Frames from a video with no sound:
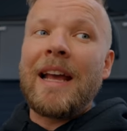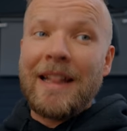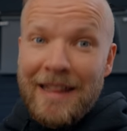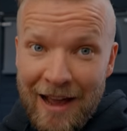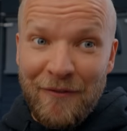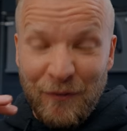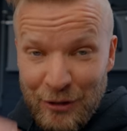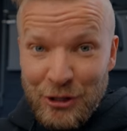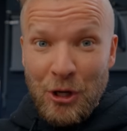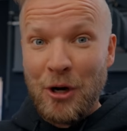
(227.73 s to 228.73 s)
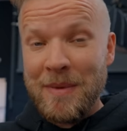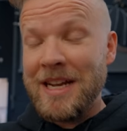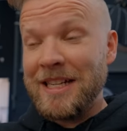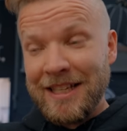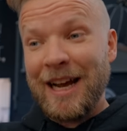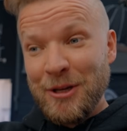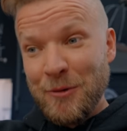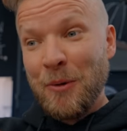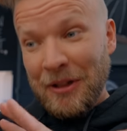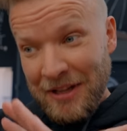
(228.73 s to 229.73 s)
And that for sure means that
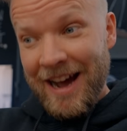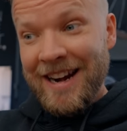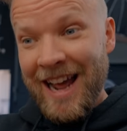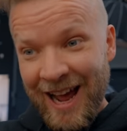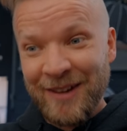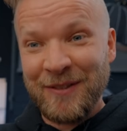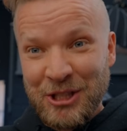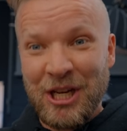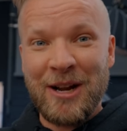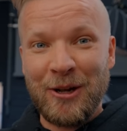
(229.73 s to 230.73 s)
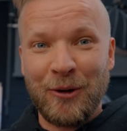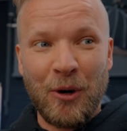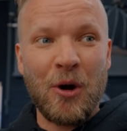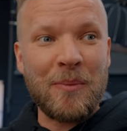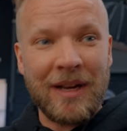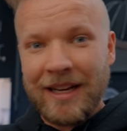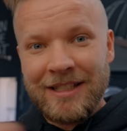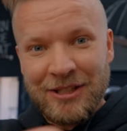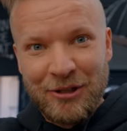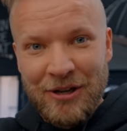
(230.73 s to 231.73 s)
you will not have a channel growing
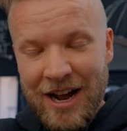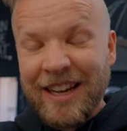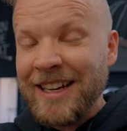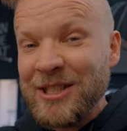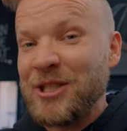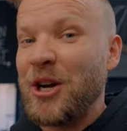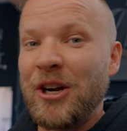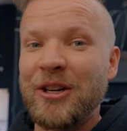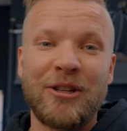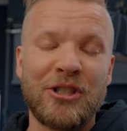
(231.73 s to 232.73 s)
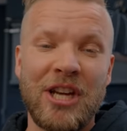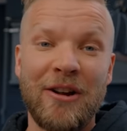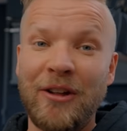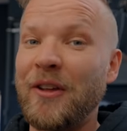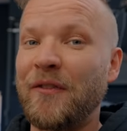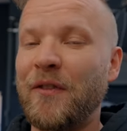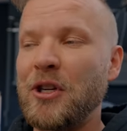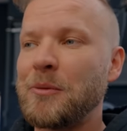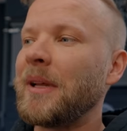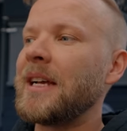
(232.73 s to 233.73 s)
because you're not gonna start your channel in the
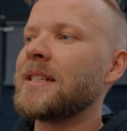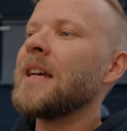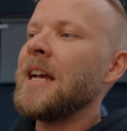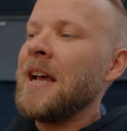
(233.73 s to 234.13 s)
first place.